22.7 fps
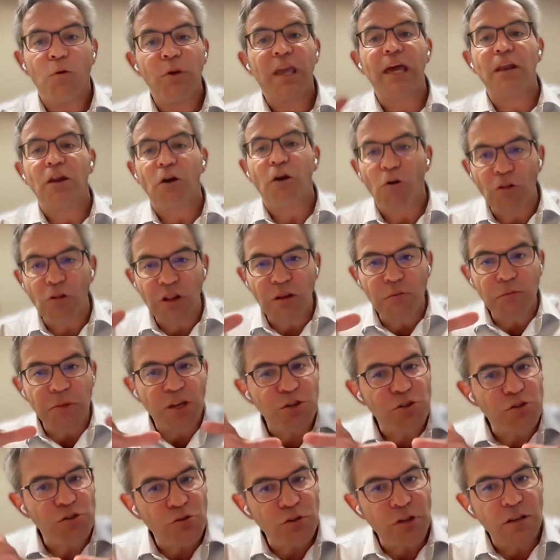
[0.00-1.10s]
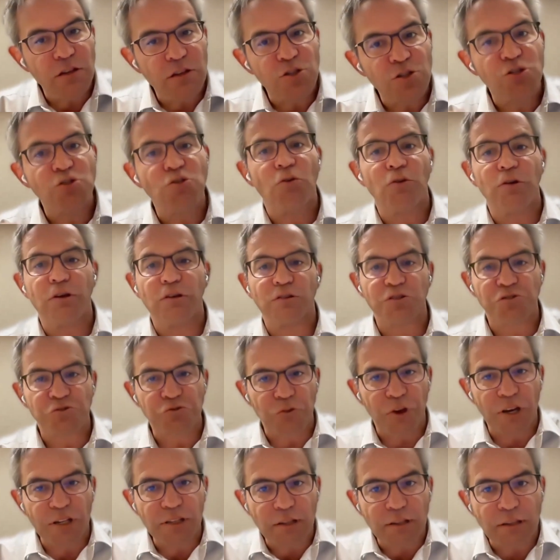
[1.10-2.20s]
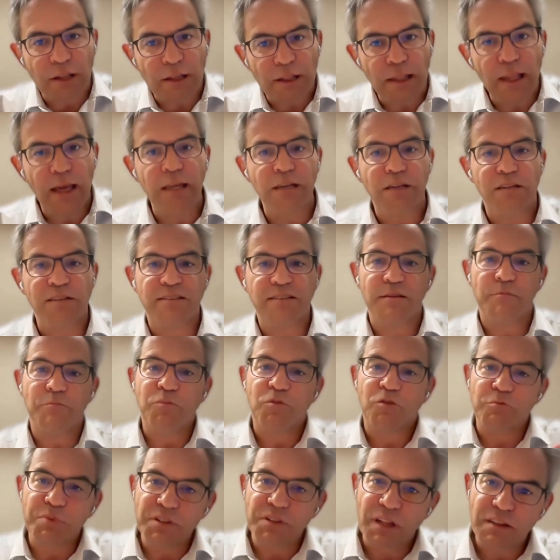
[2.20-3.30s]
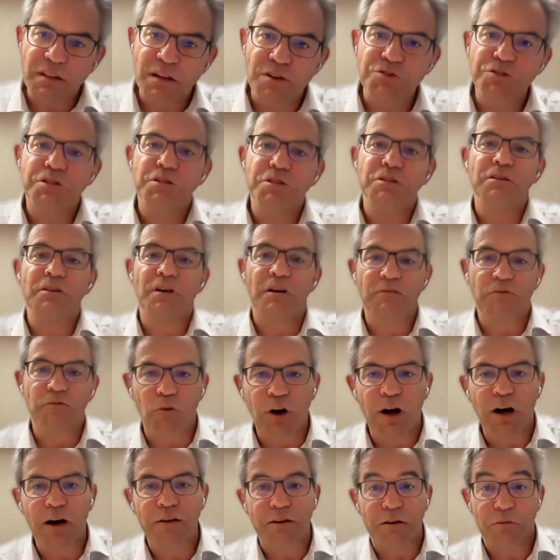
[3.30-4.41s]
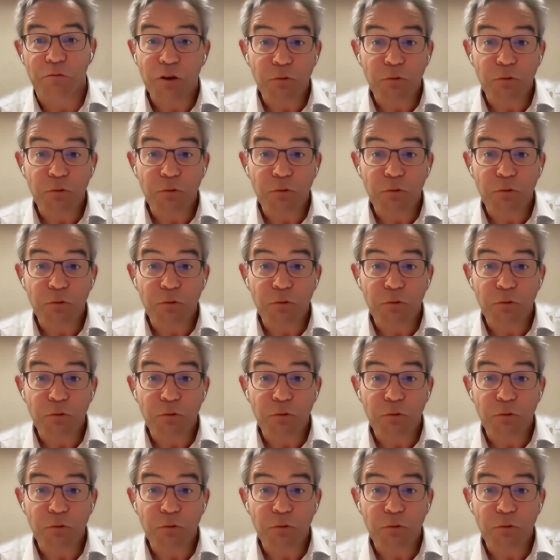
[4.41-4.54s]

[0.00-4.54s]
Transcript: We can only make sure that the soil is right, that the light is appropriate, that there's enough water.